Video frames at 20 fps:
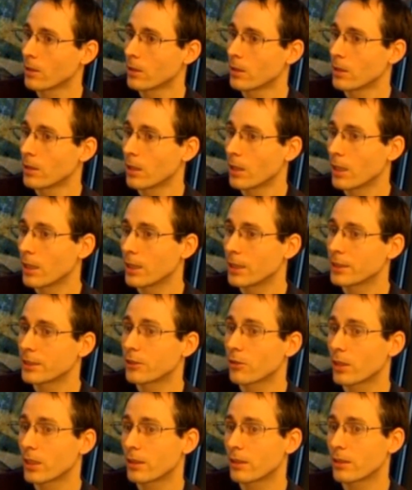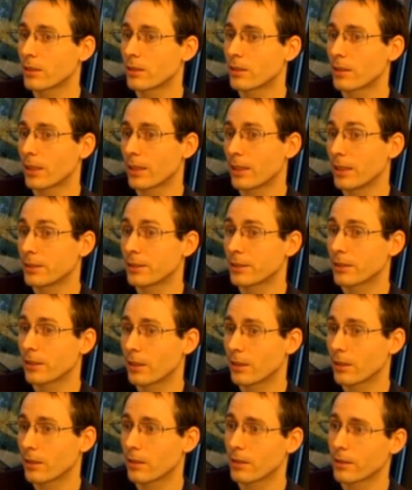So I
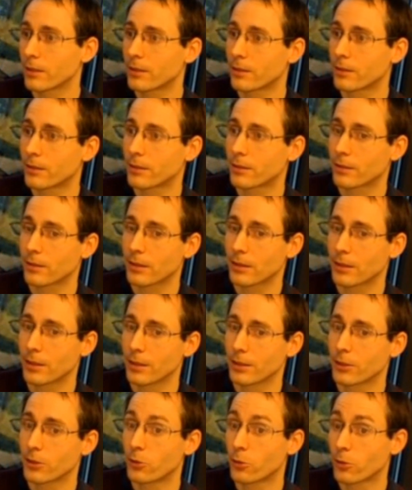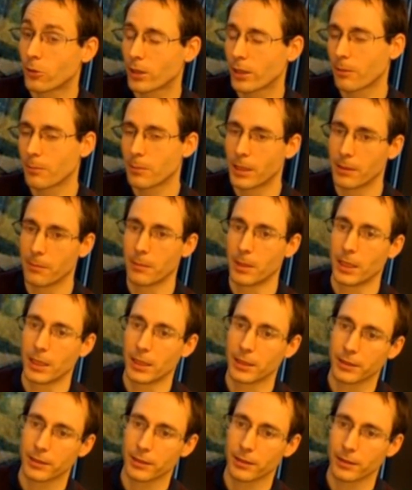started during my
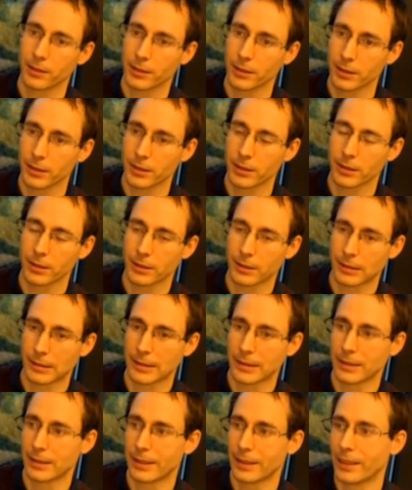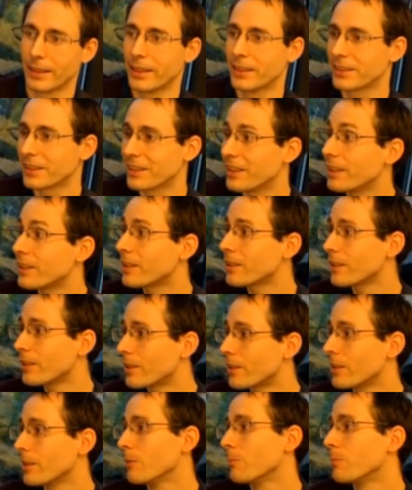master's as an
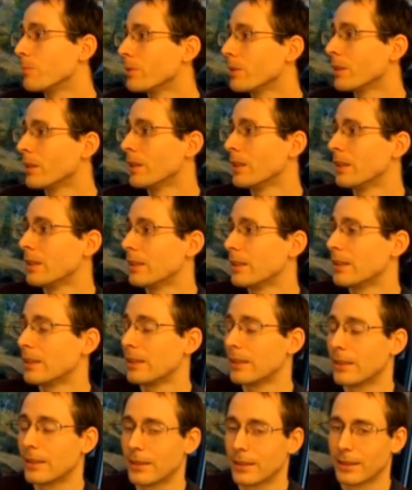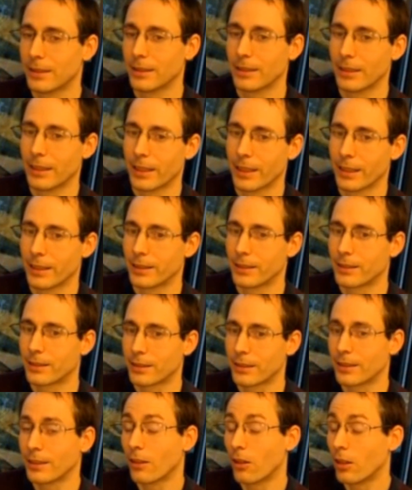internship in
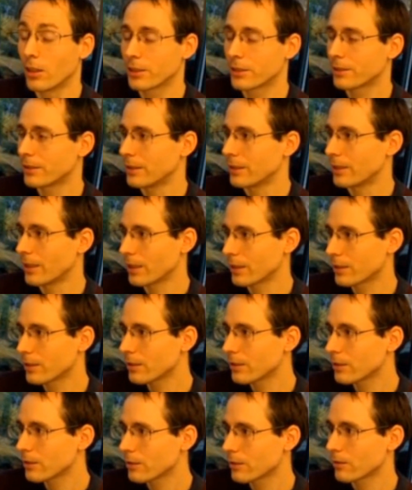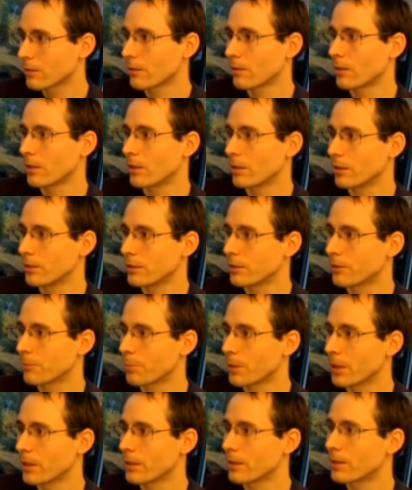Austin, Texas, and spent the
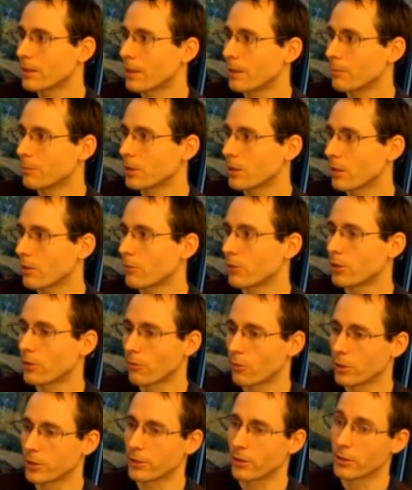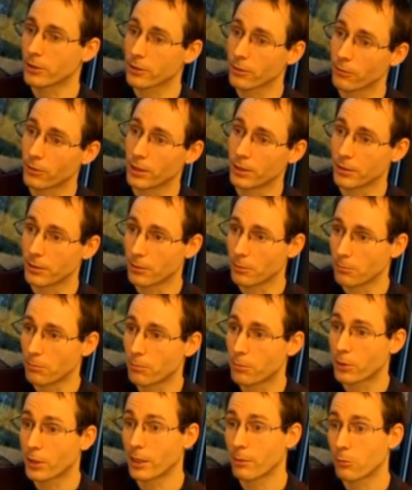time there, which was also where the
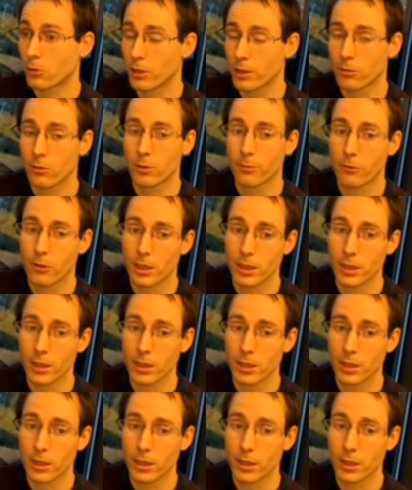primary group was.